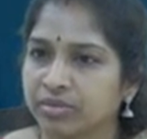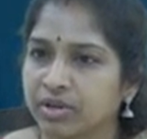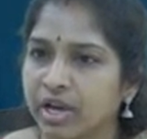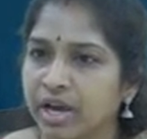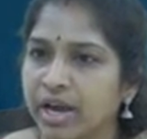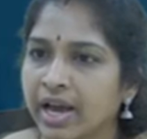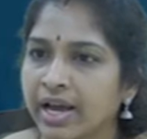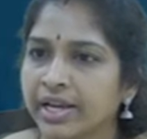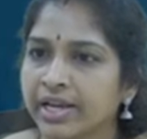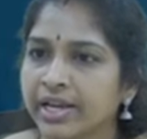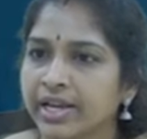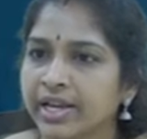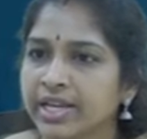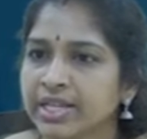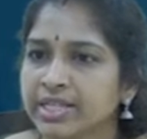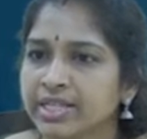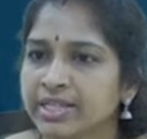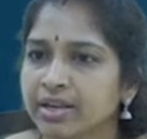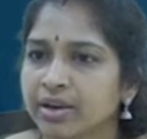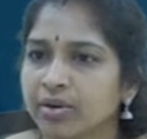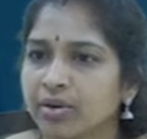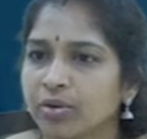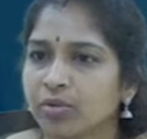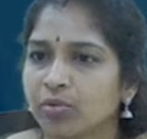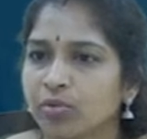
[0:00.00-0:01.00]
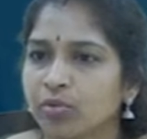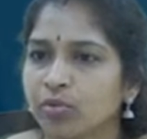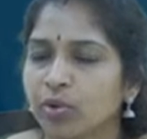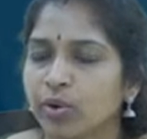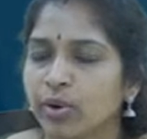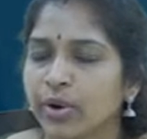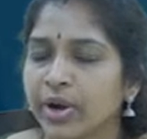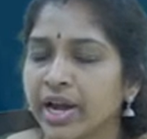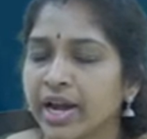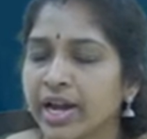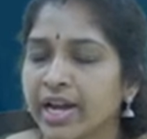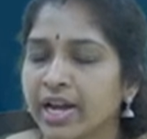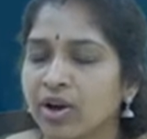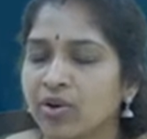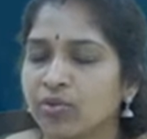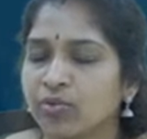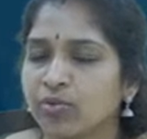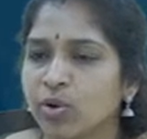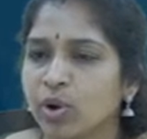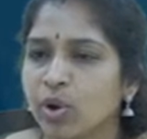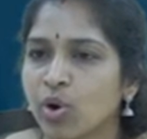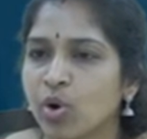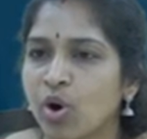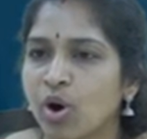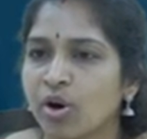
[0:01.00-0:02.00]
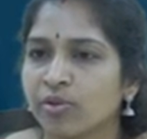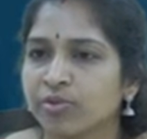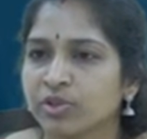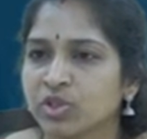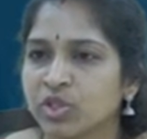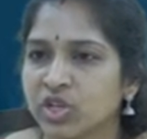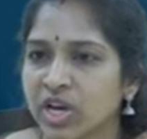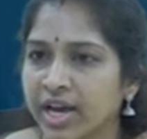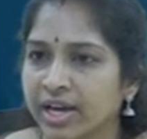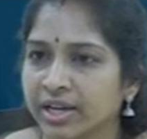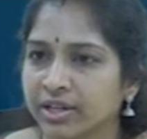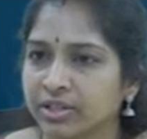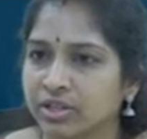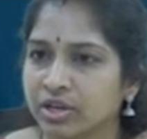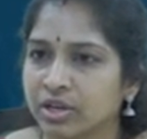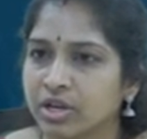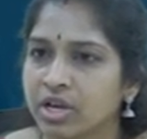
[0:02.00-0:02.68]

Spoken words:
I is rate of flow of charge.